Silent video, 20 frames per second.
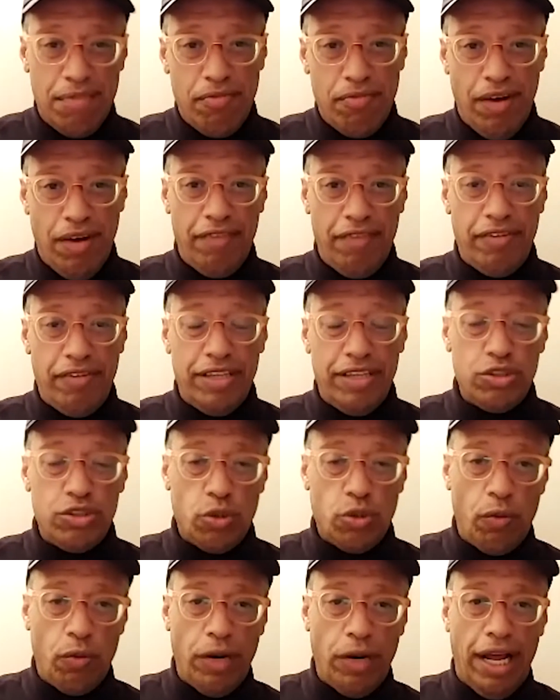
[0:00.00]
and the
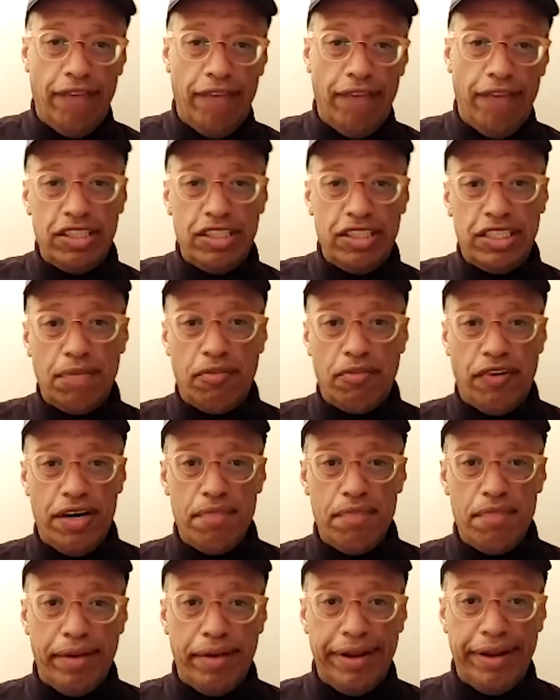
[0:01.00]
value of the company is
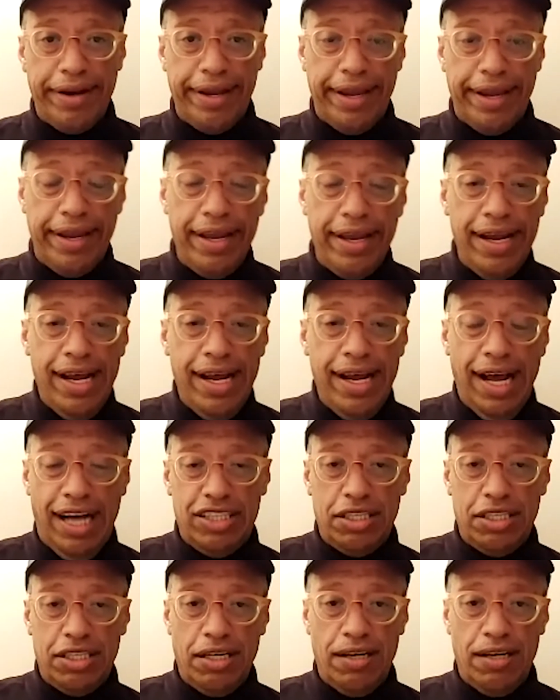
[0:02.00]
bringing and how that
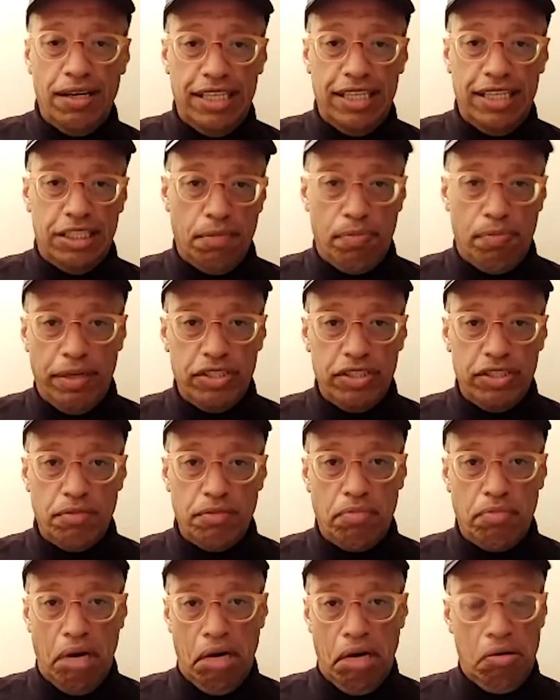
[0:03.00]
has a
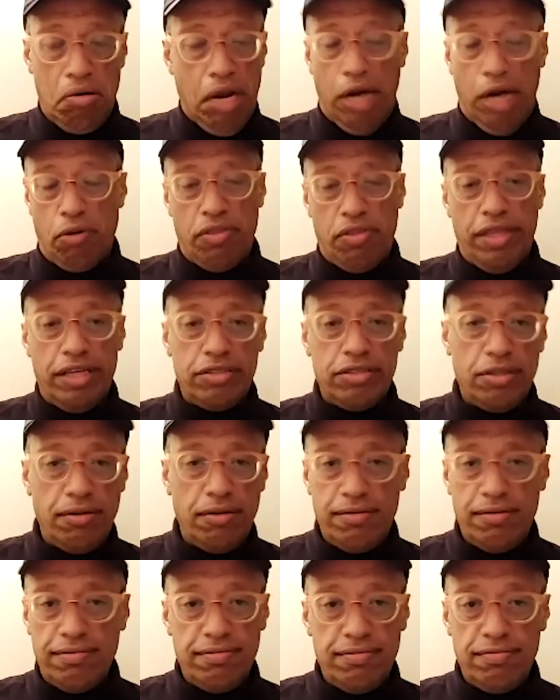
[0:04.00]
one single
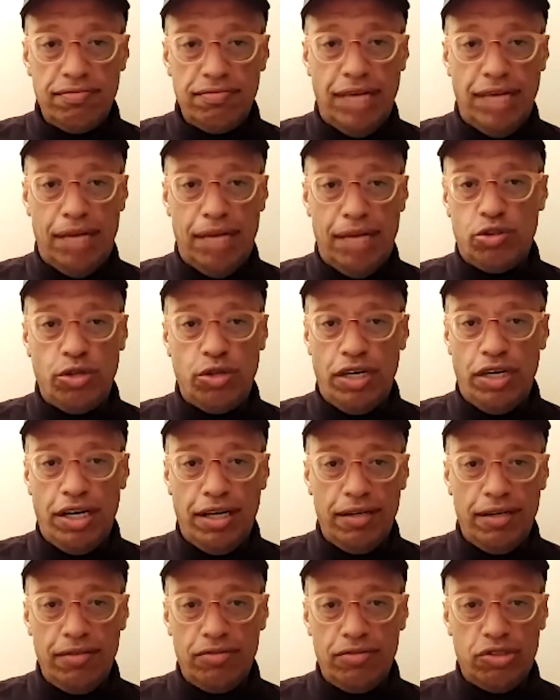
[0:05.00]
purpose that would
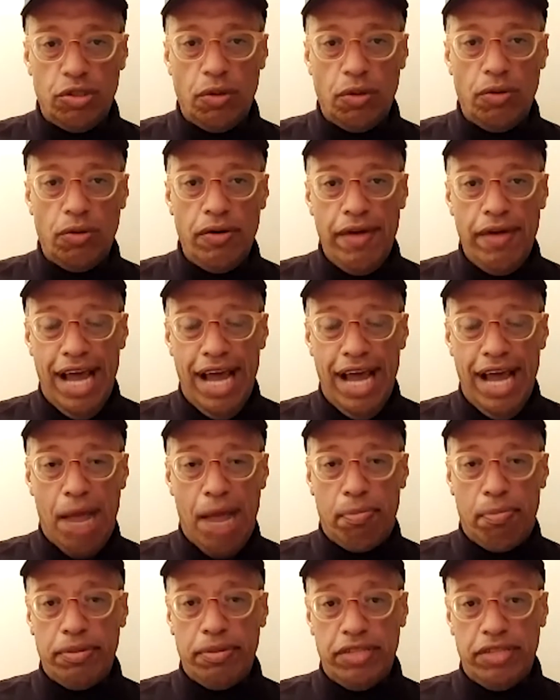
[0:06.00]
change the world around.
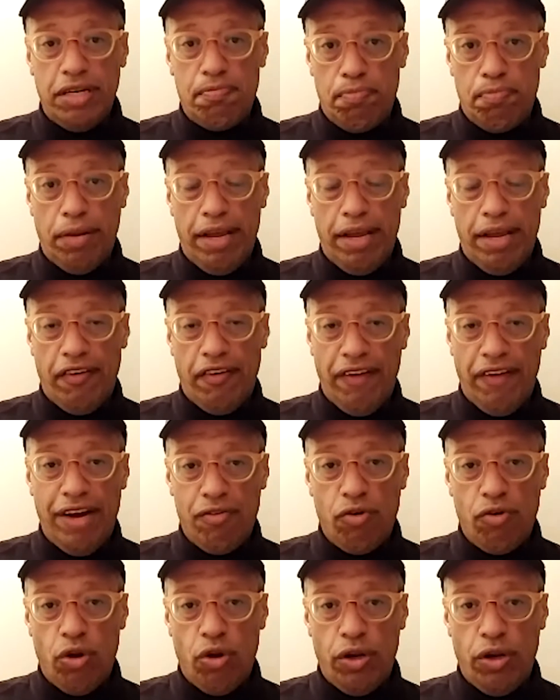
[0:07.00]
We
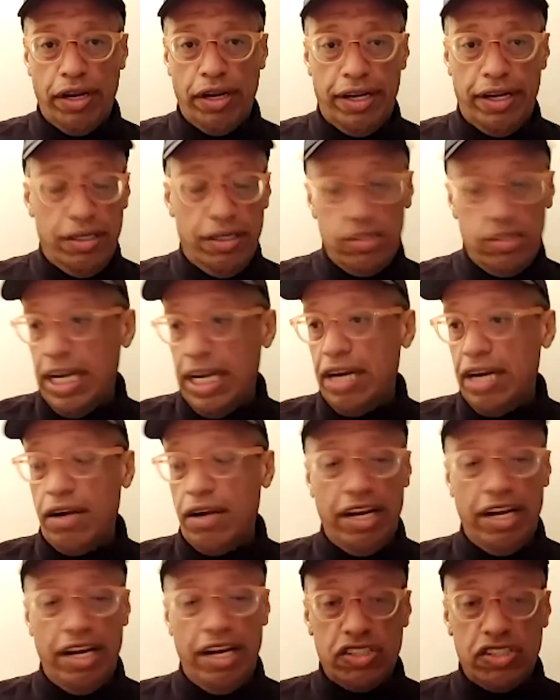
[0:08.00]
buy into
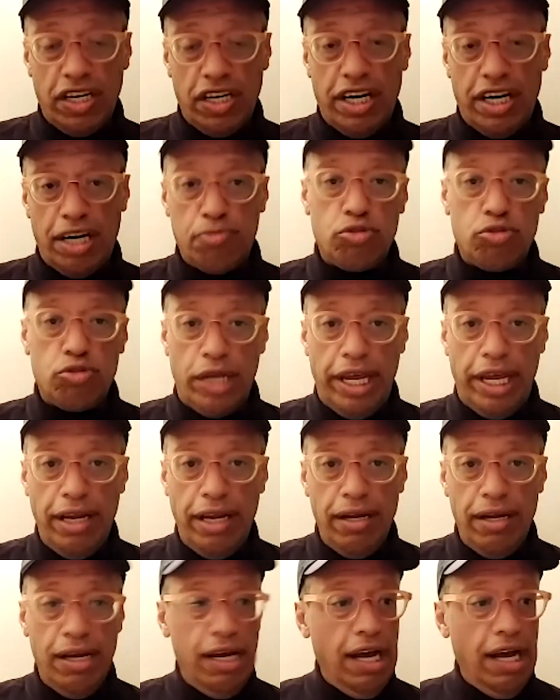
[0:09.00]
purpose. We don't buy into
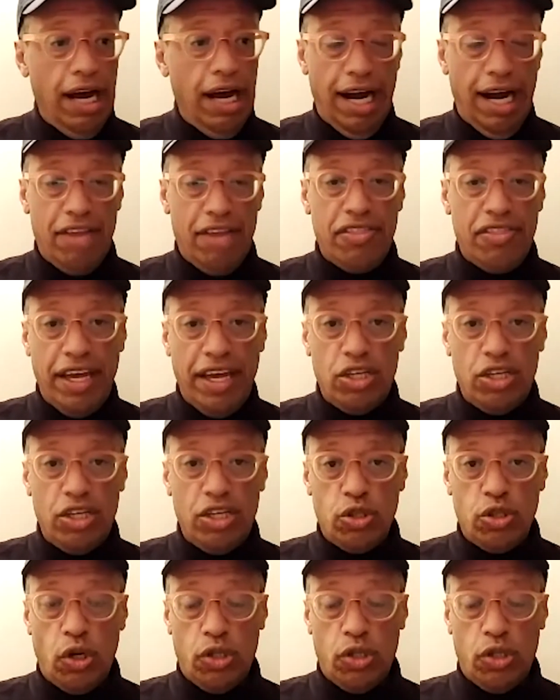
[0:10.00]
products. We buy into
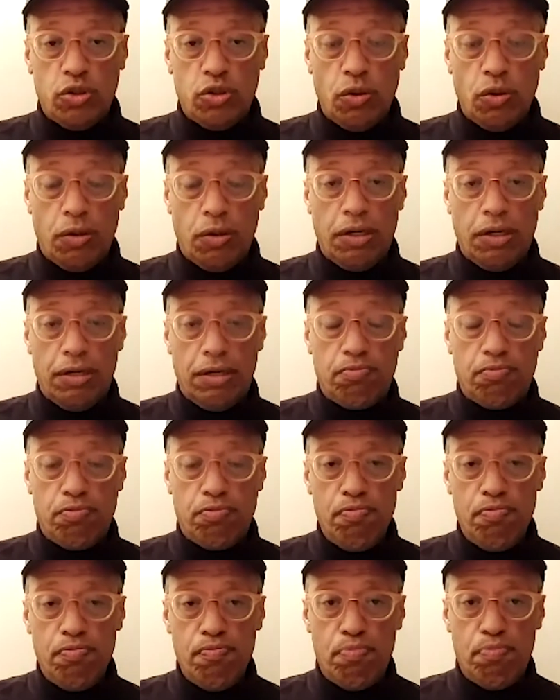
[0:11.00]
ideas. We
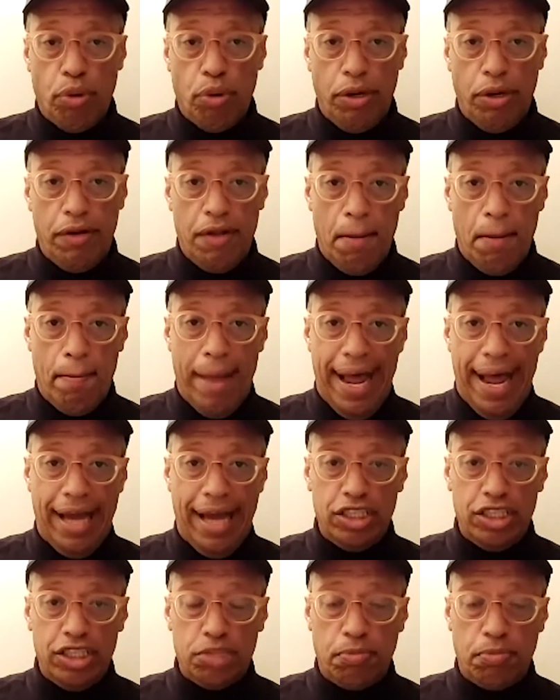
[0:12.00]
don't buy into
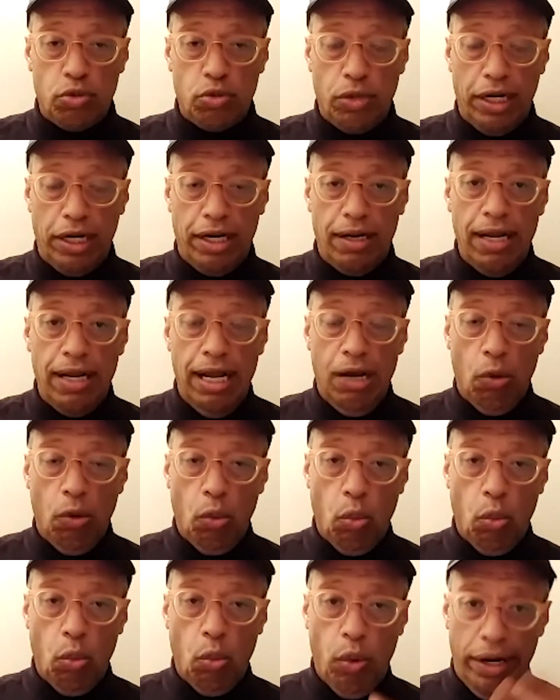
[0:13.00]
services. So
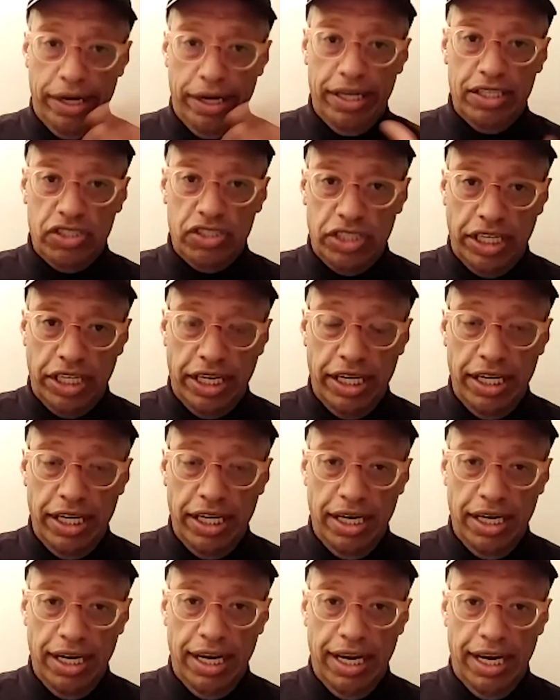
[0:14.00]
today, for example, any
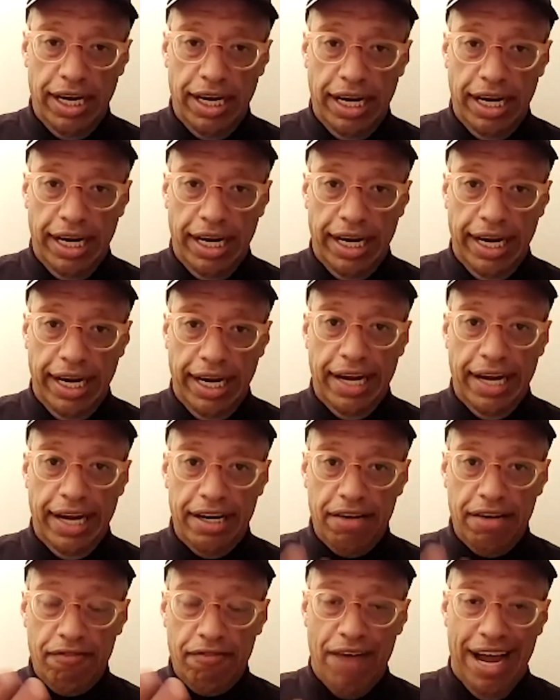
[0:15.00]
startup that says,
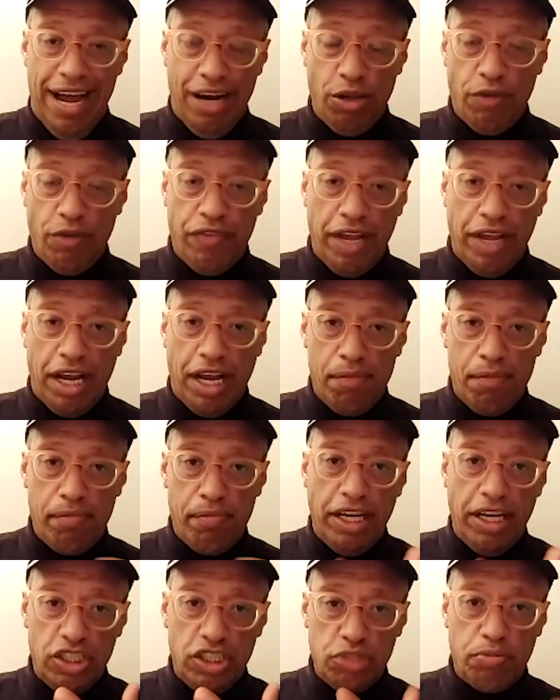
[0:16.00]
I'm building my
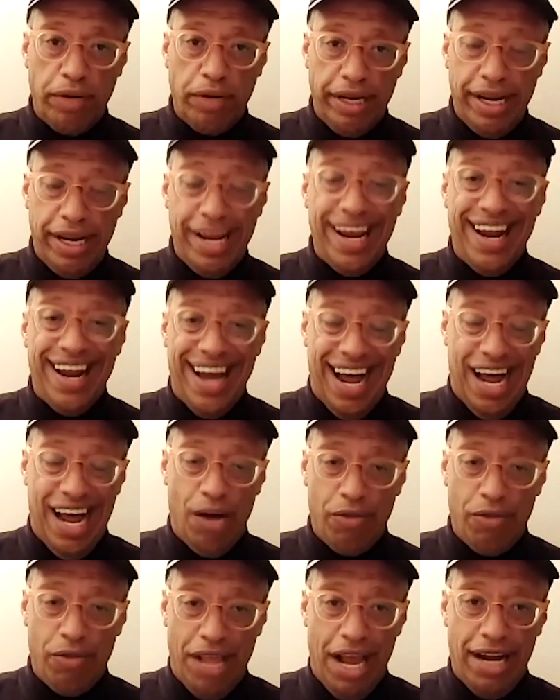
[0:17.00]
brand. Okay,
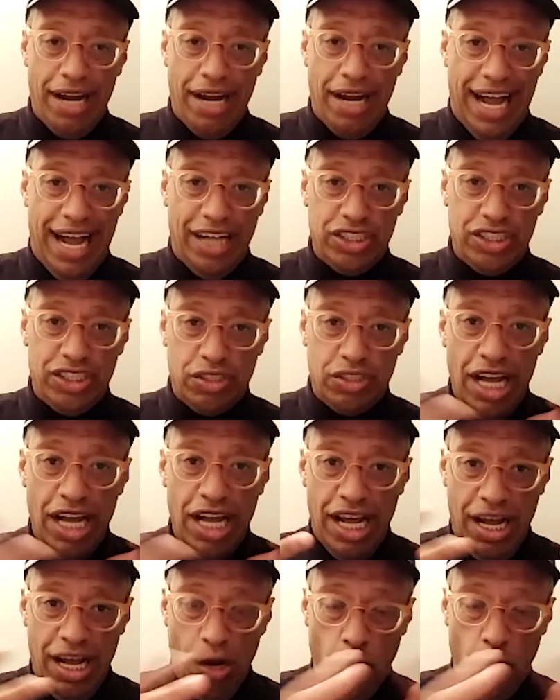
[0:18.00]
how are you building your
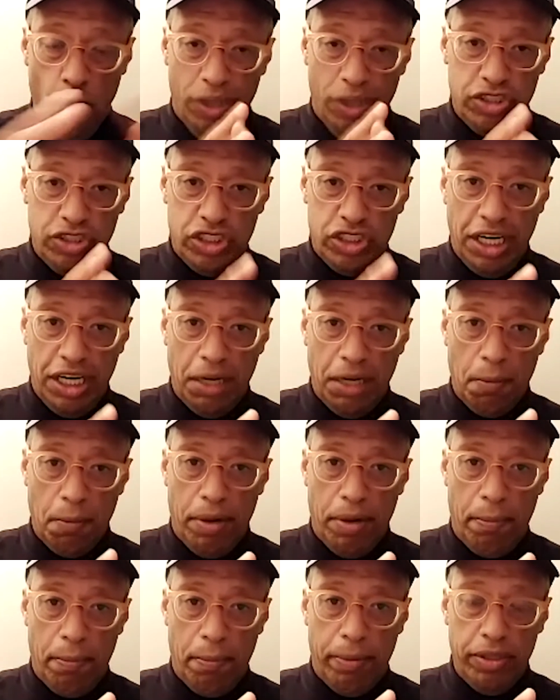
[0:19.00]
brand? The startup
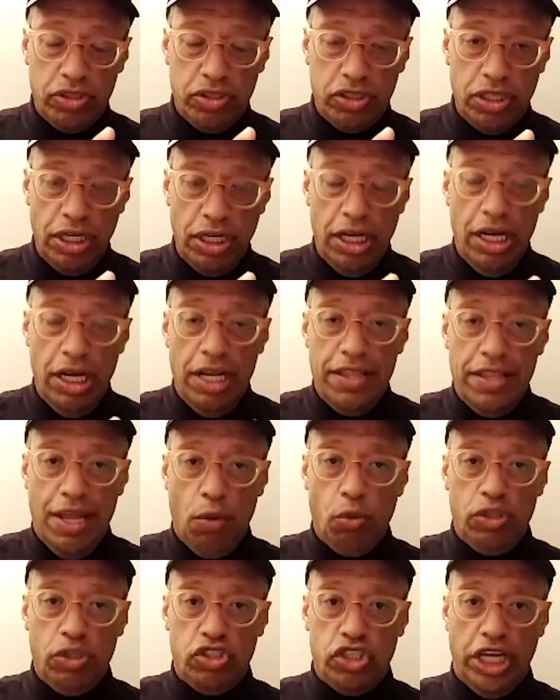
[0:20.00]
says, well, I'm the
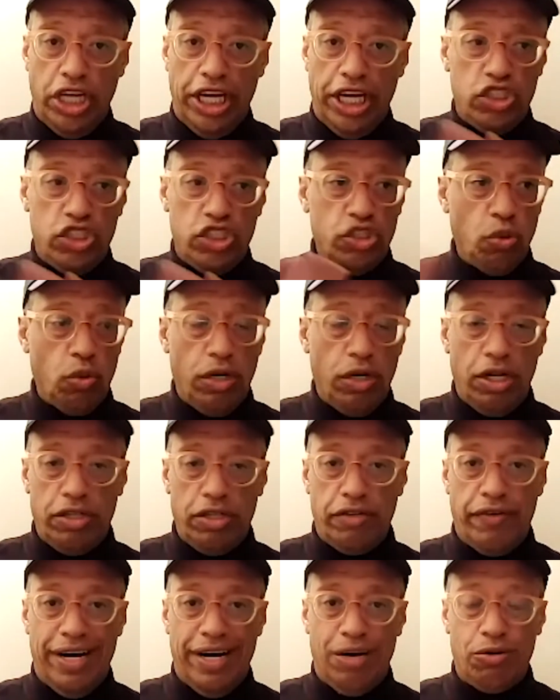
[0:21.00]
voice and starts
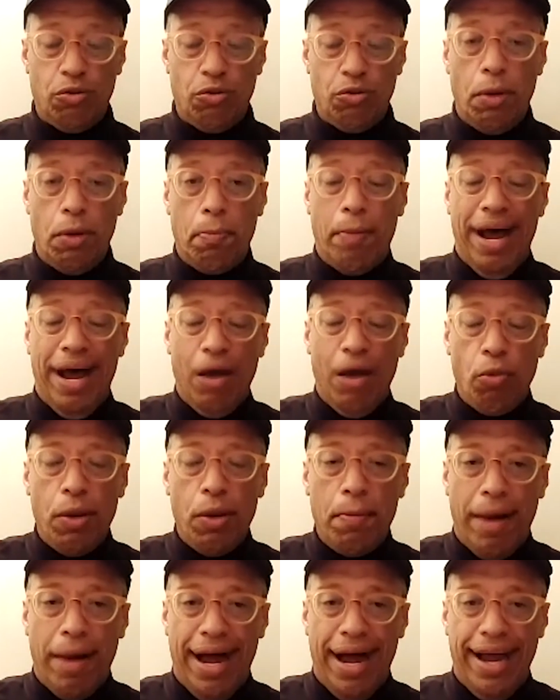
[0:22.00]
speaking about how he founded the
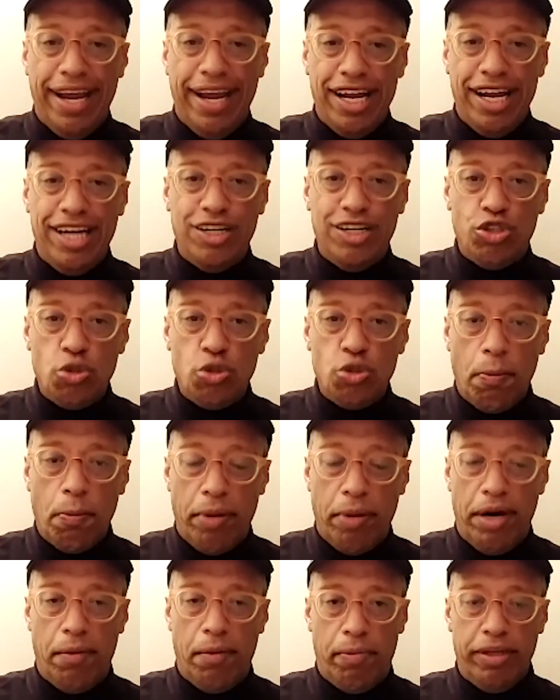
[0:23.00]
company and so on.
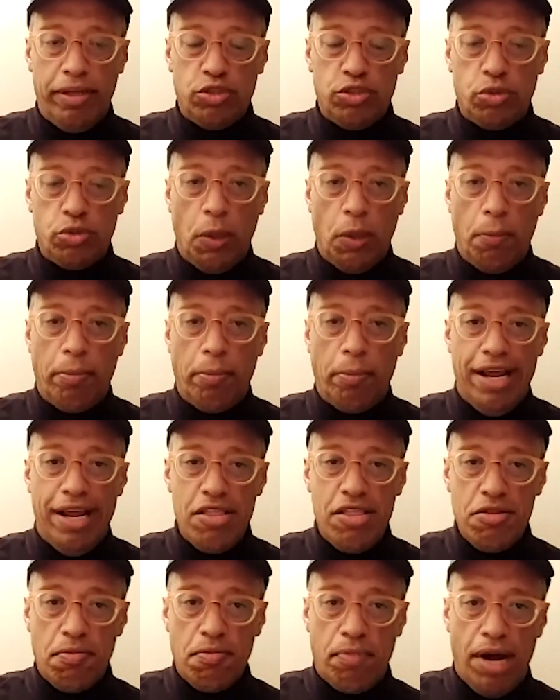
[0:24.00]
But in most
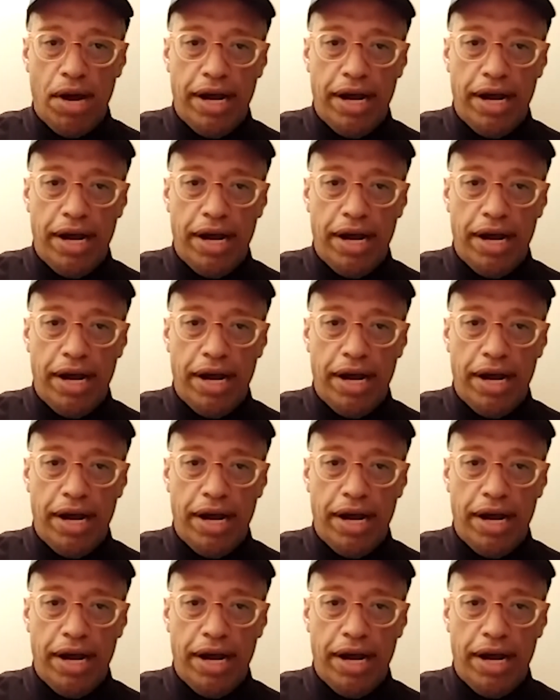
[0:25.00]
cases,